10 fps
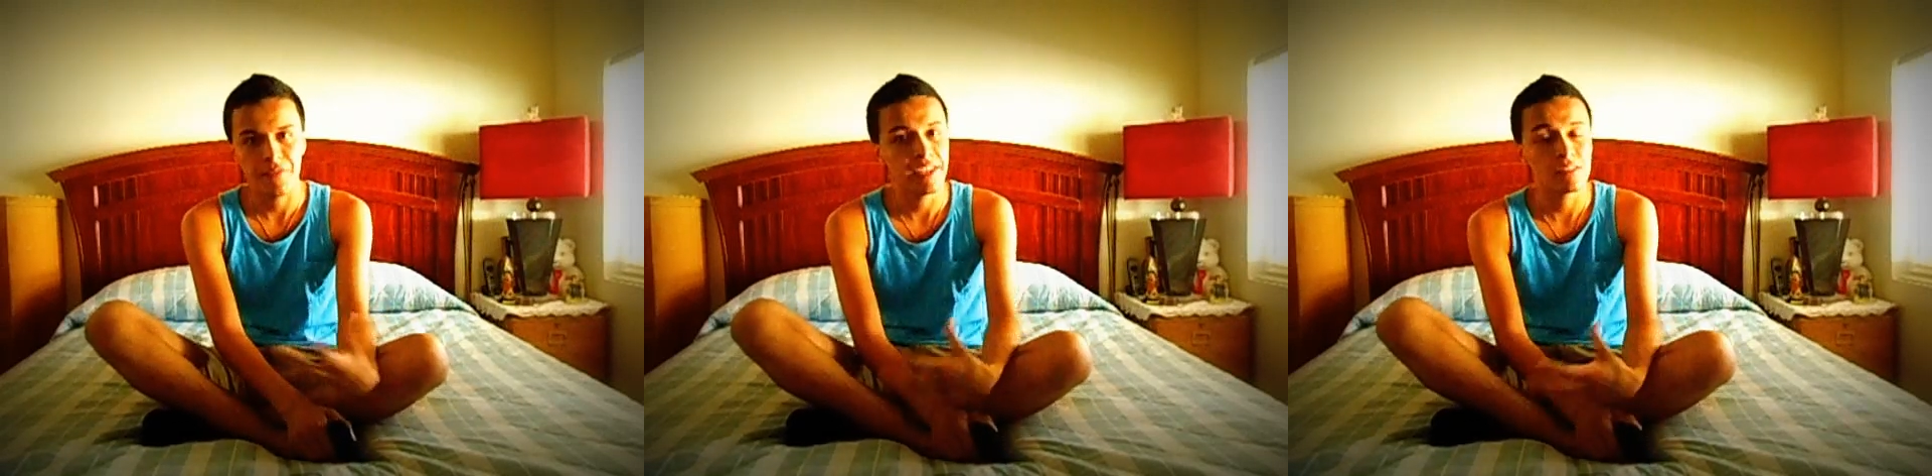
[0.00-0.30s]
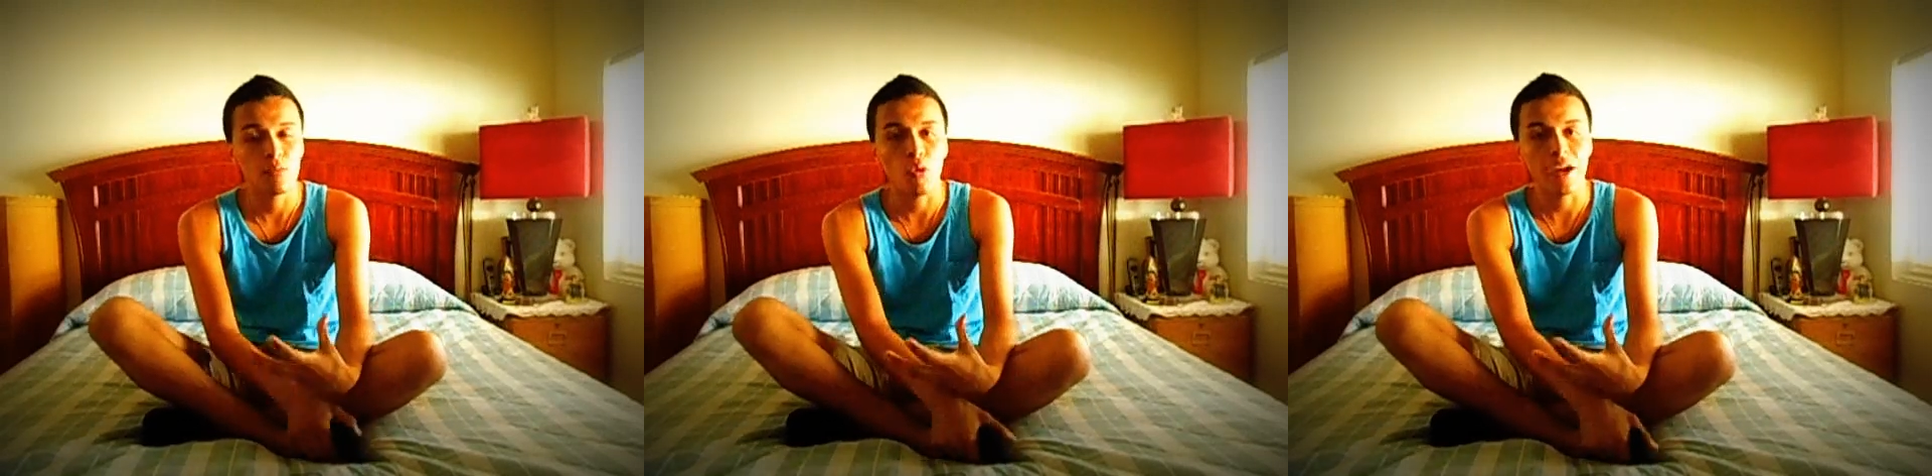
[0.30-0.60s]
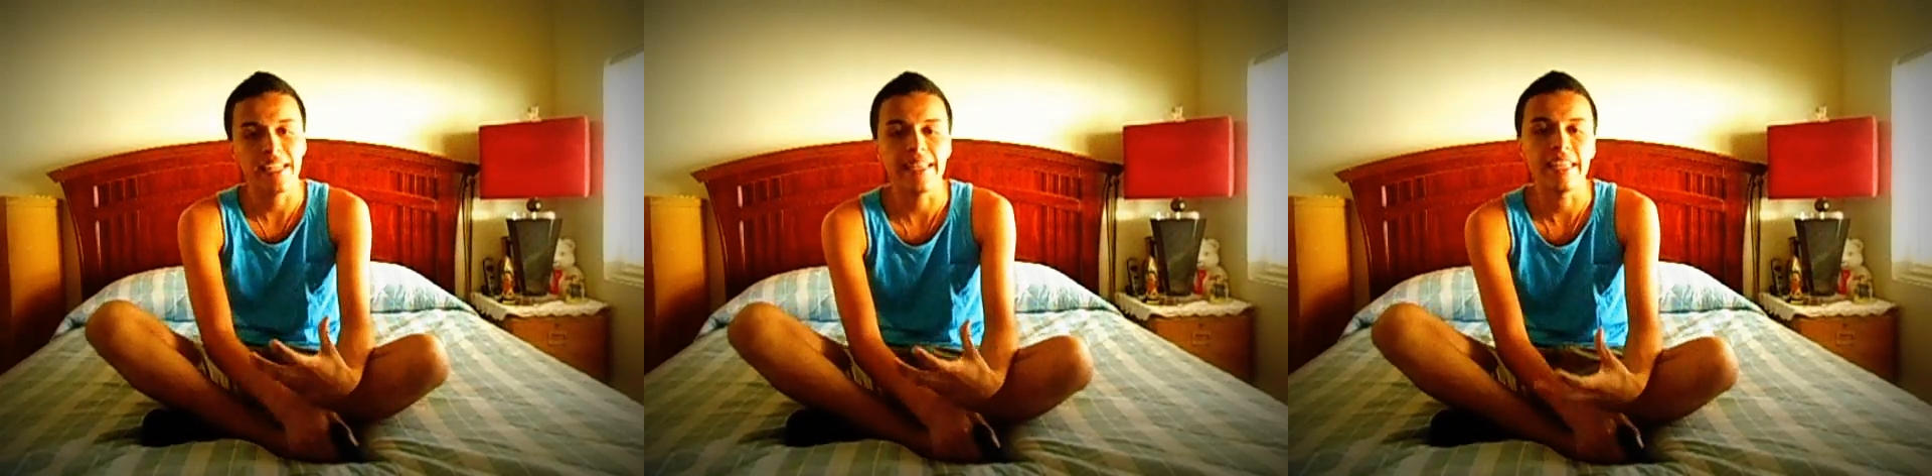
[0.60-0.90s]

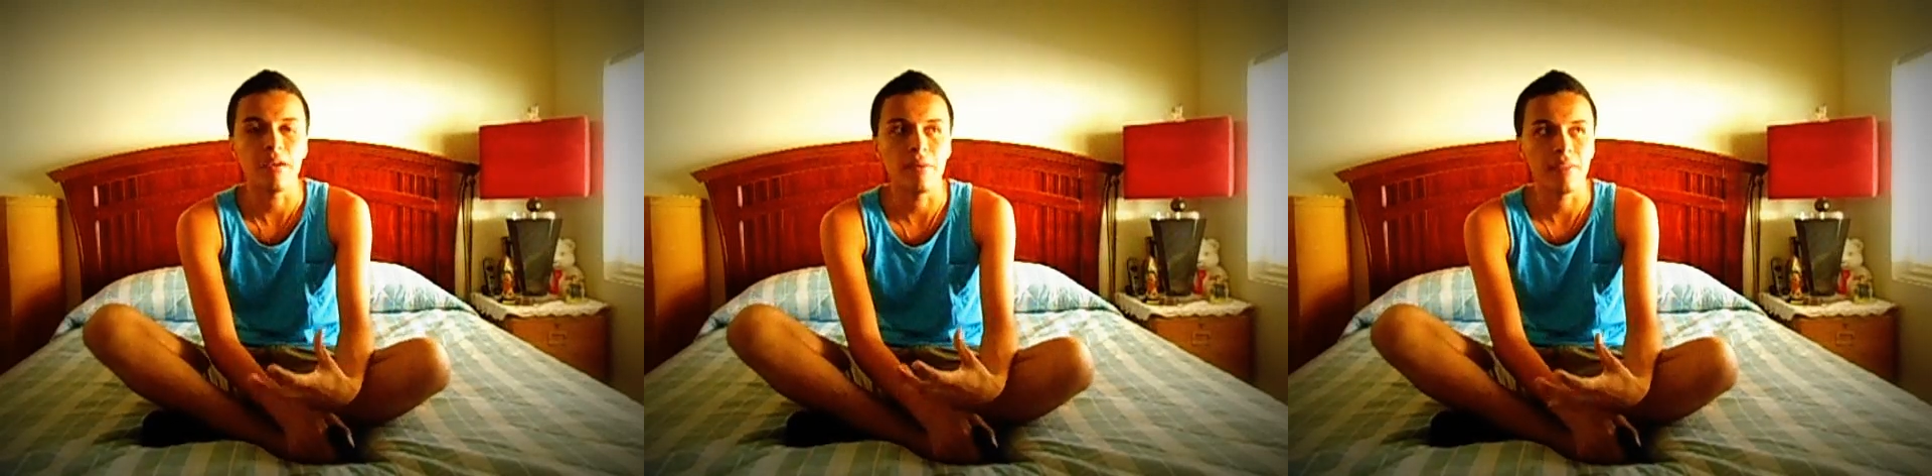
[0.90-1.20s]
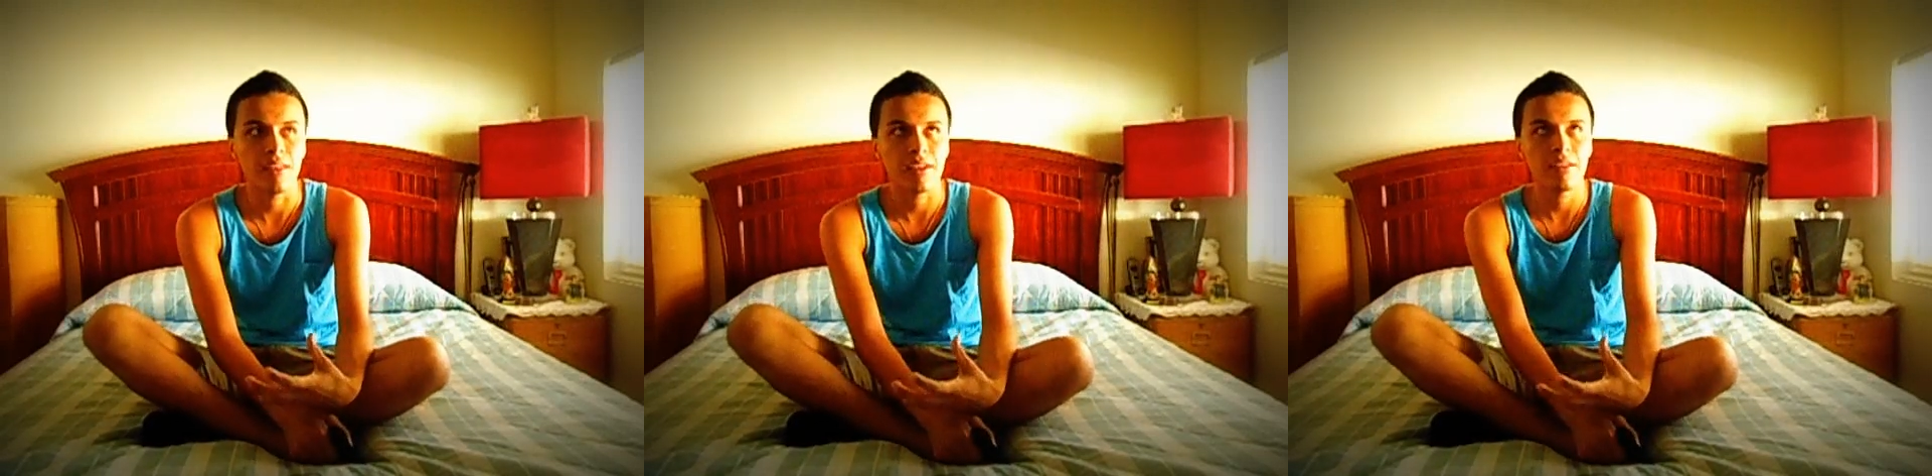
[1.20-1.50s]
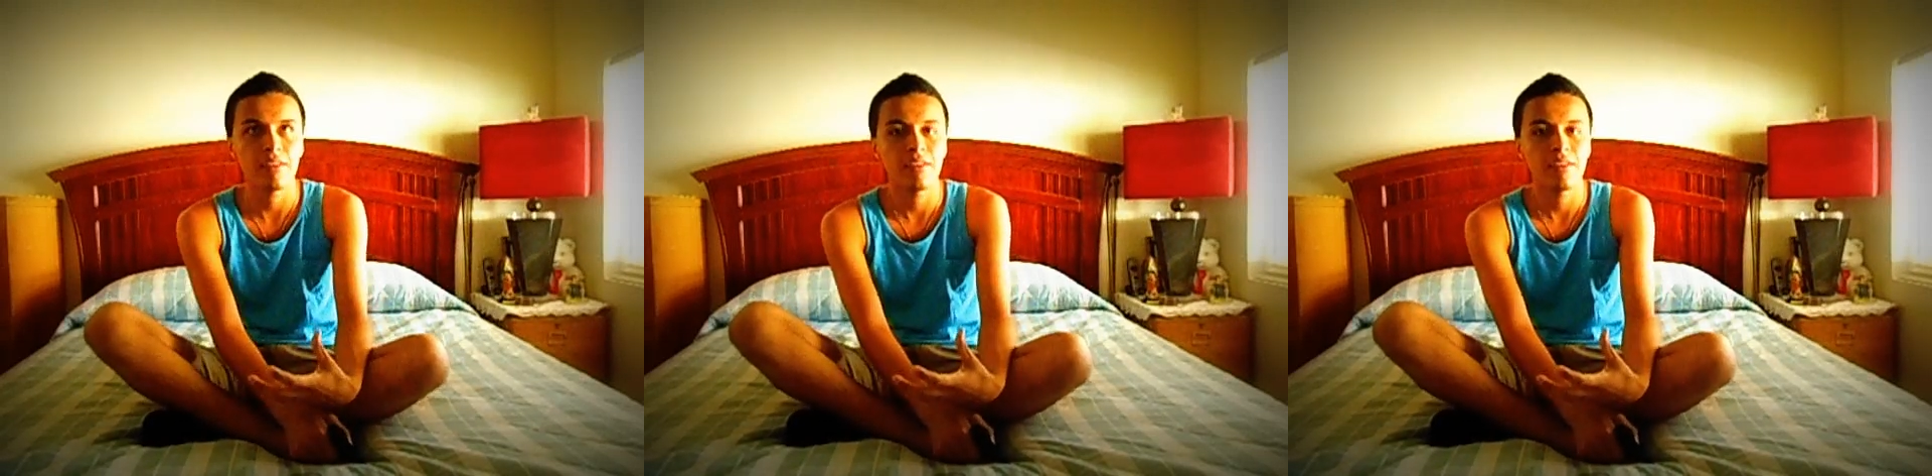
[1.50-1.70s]
disappointing them and like